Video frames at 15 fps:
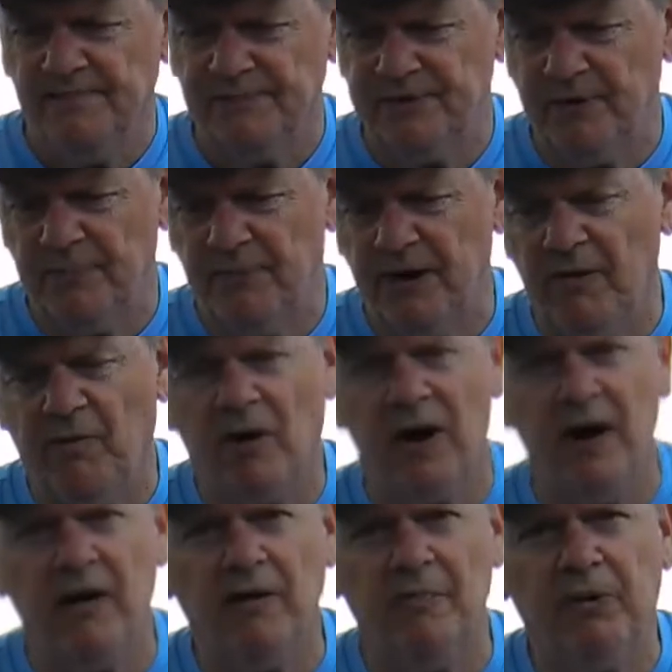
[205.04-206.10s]
trip on a
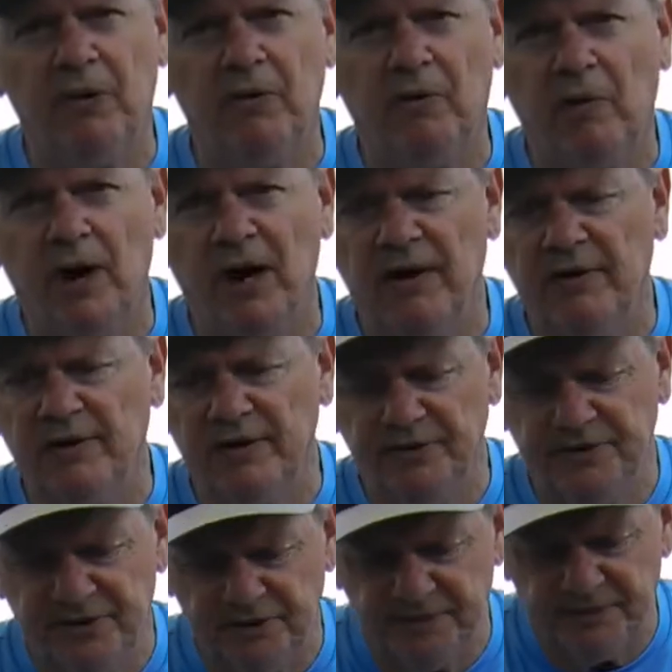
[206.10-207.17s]
wire or pull a wire loose,
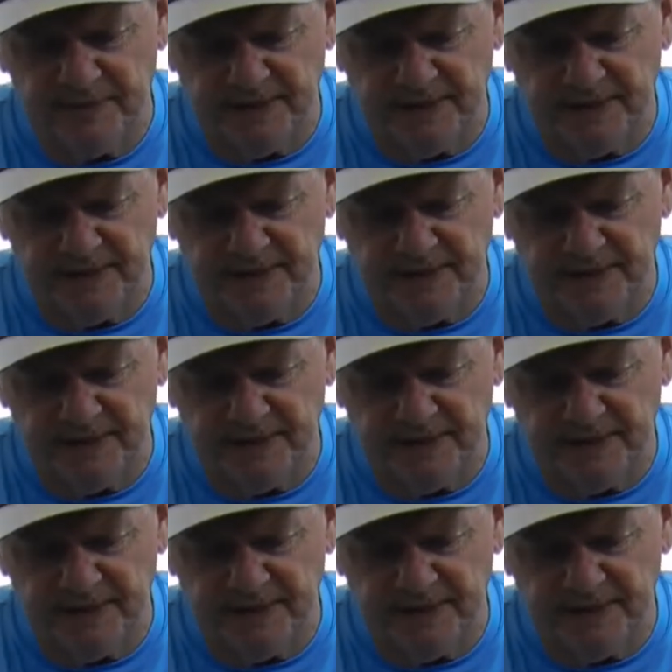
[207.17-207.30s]
here's some